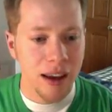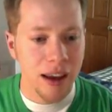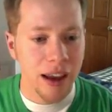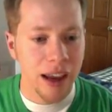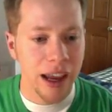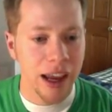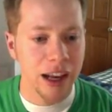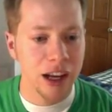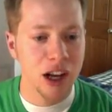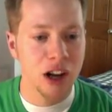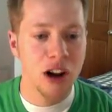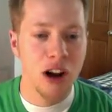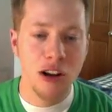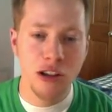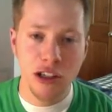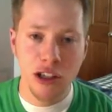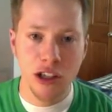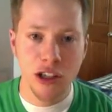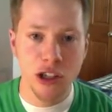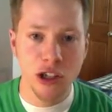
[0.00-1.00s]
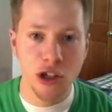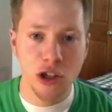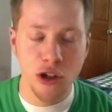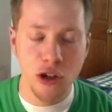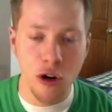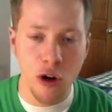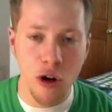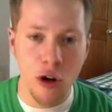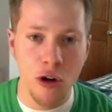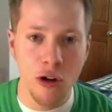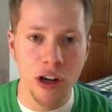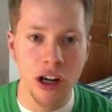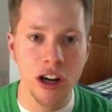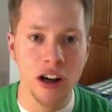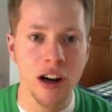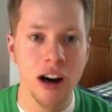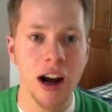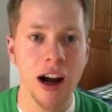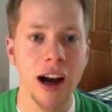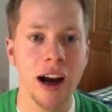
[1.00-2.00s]
And you can also control
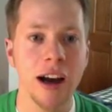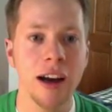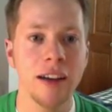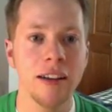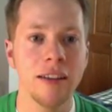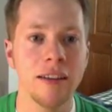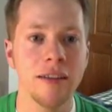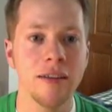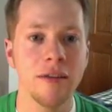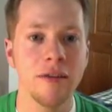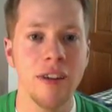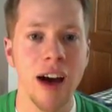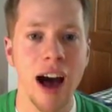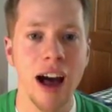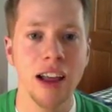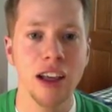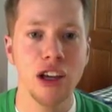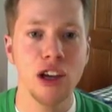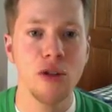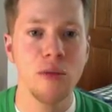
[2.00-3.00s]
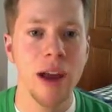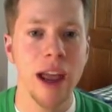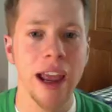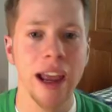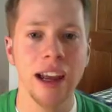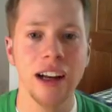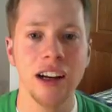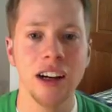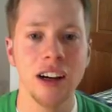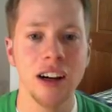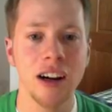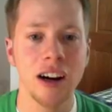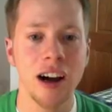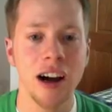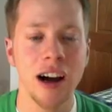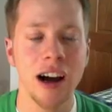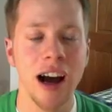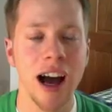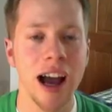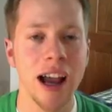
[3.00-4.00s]
your volume and your
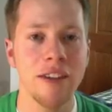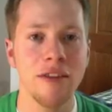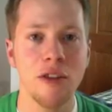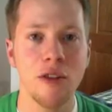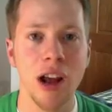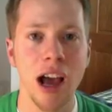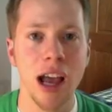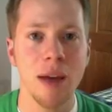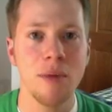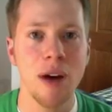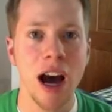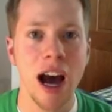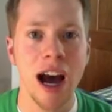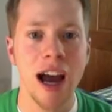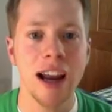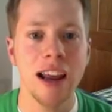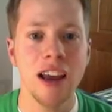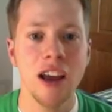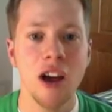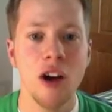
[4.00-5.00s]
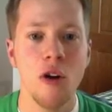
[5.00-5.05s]
iPhone, iPod,